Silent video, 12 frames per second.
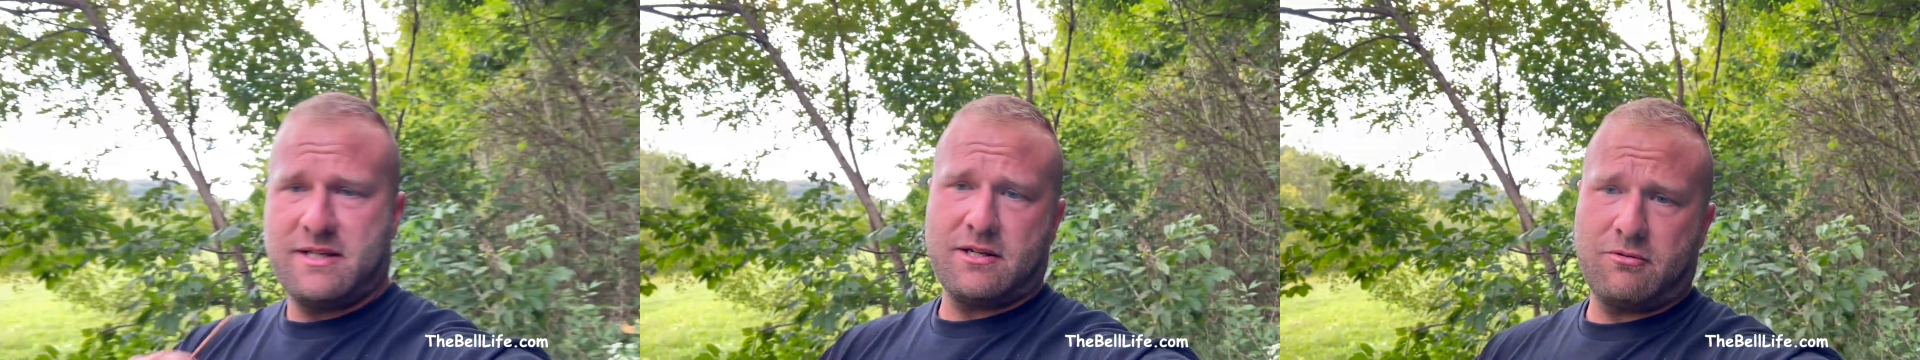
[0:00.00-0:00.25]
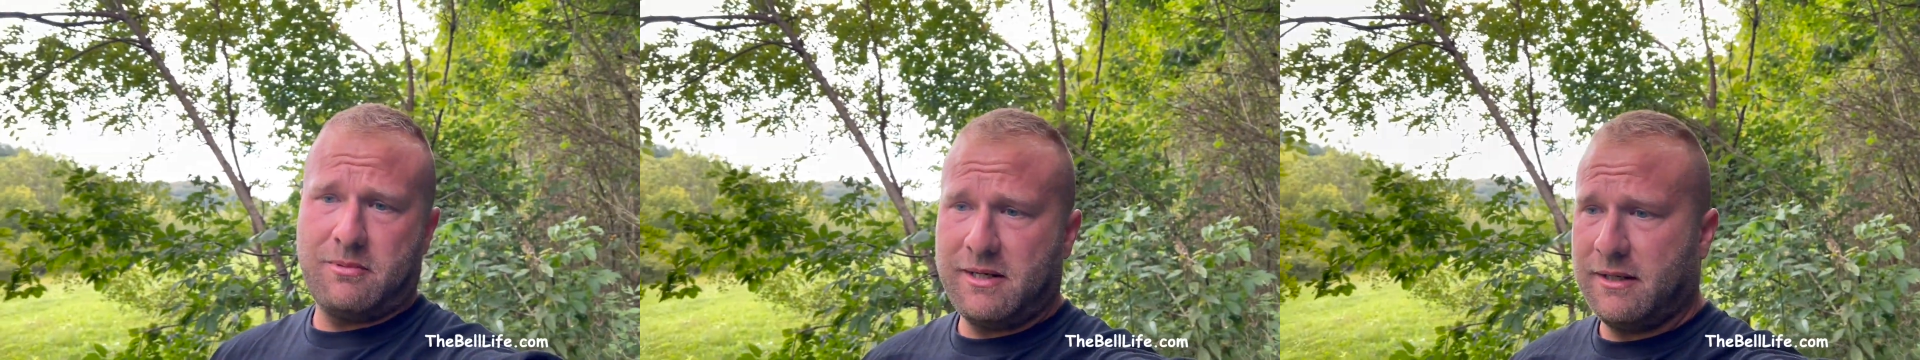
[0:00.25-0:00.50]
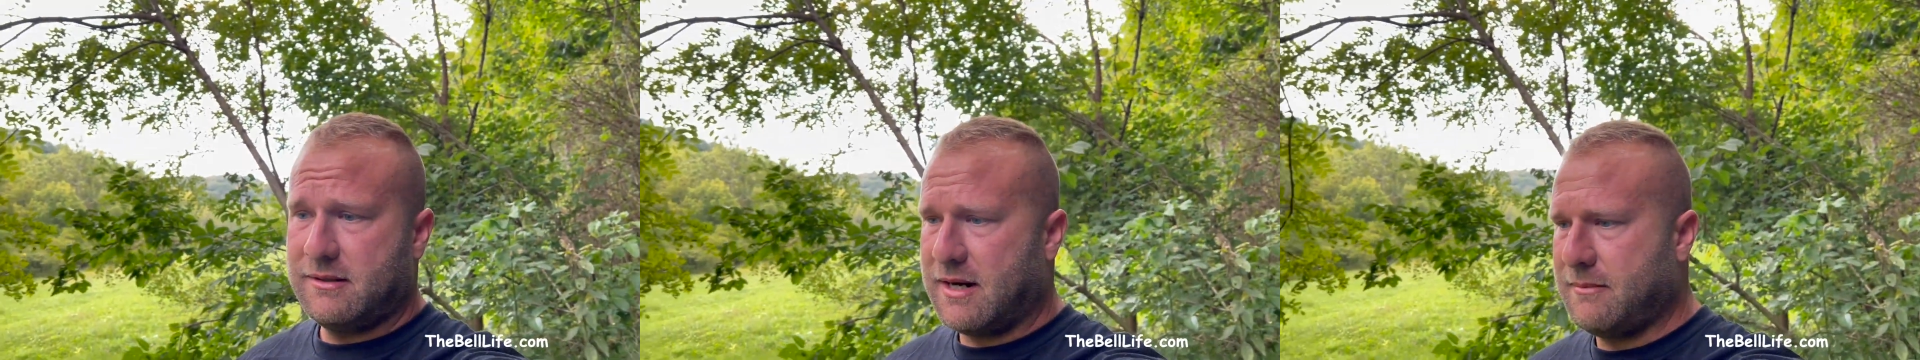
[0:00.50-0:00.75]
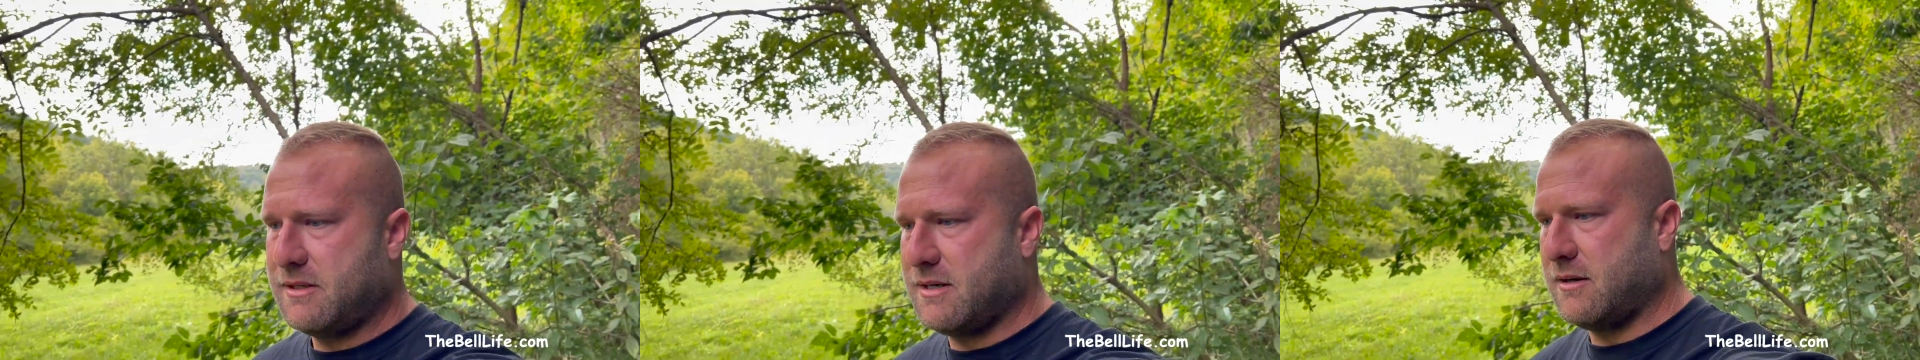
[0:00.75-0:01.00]
this would be a good time
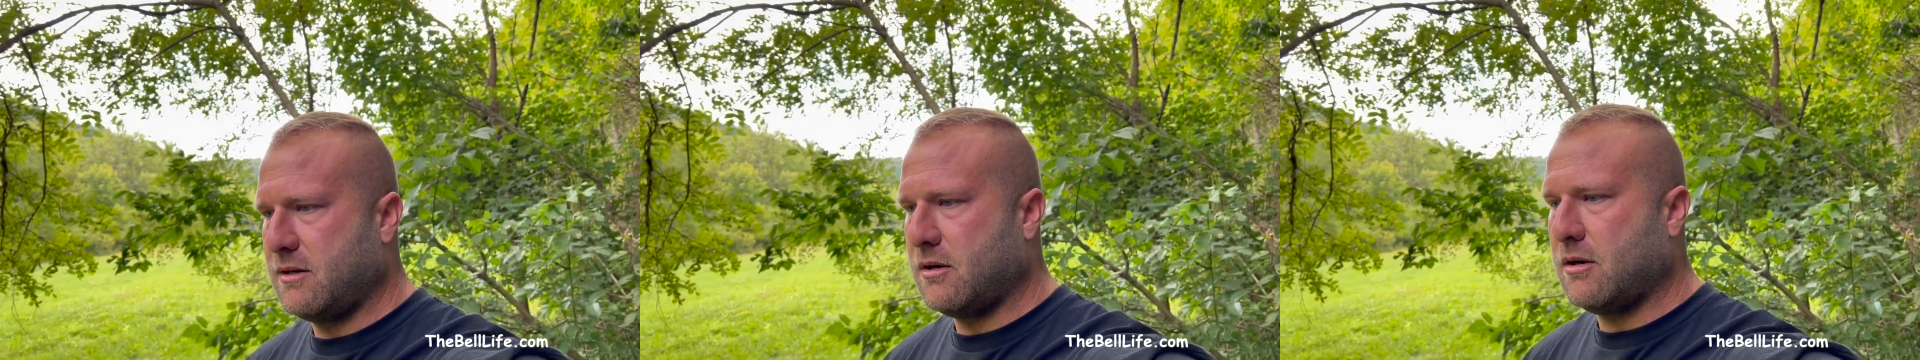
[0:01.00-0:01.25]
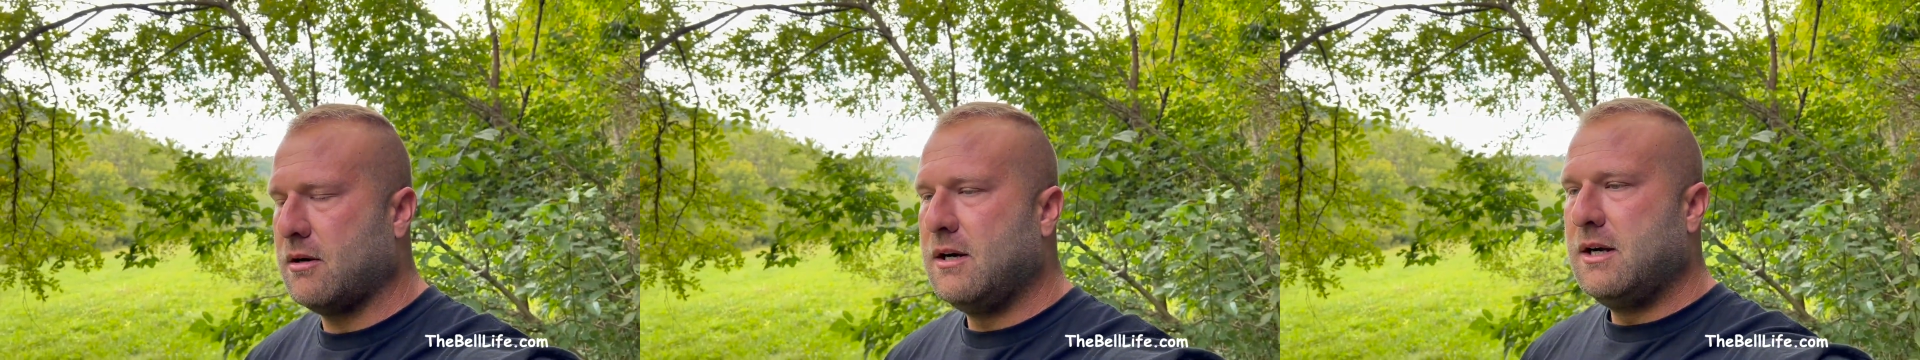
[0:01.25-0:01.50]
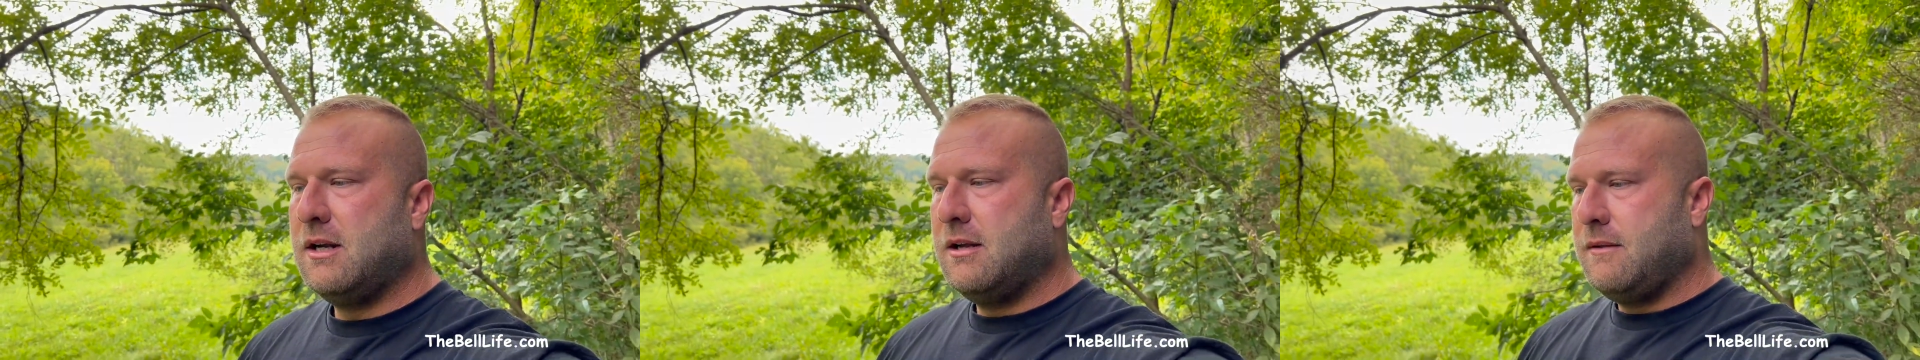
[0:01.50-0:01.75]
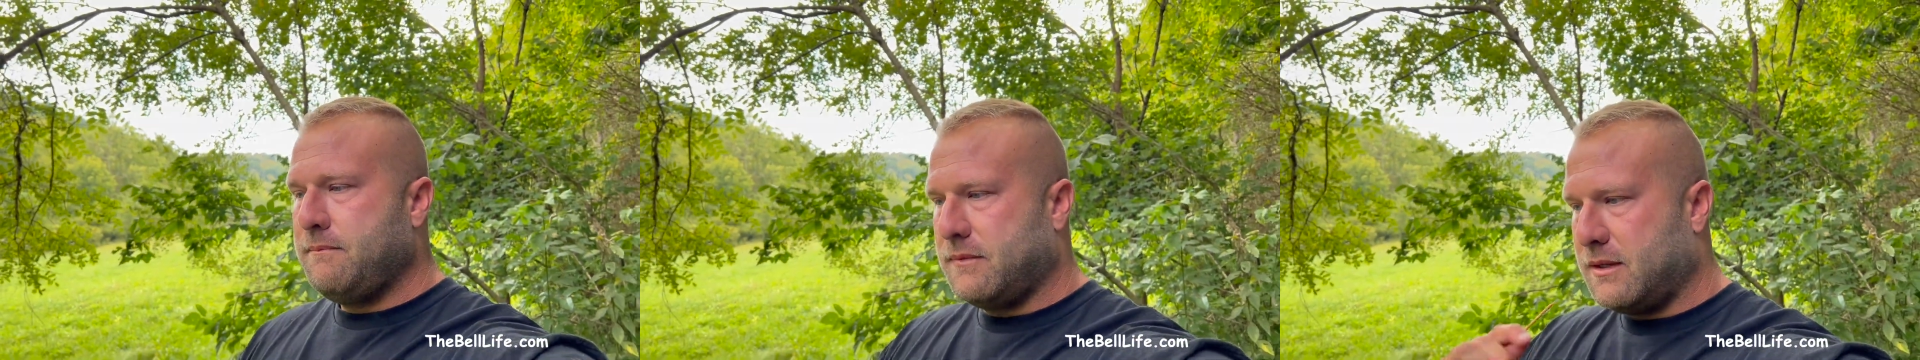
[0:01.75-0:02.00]
to tell y'all
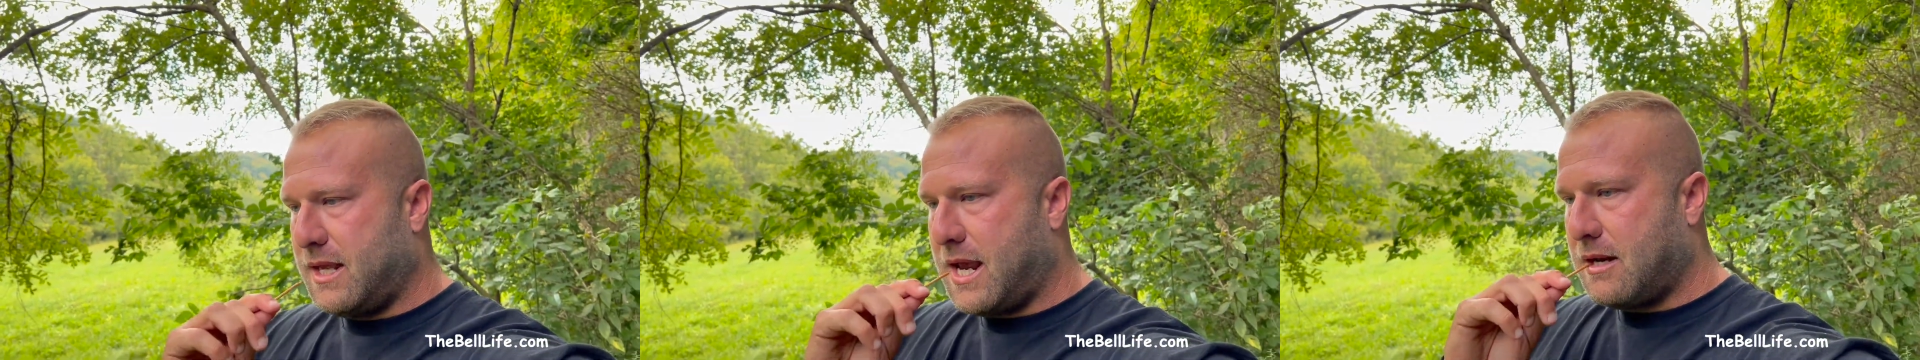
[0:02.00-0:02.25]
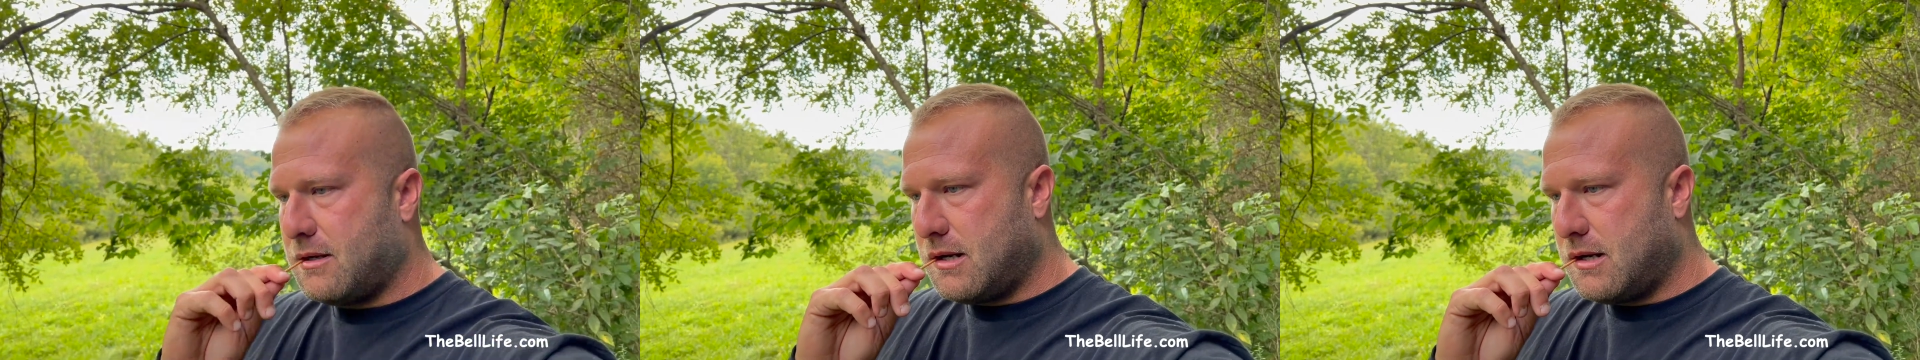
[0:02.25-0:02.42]
that,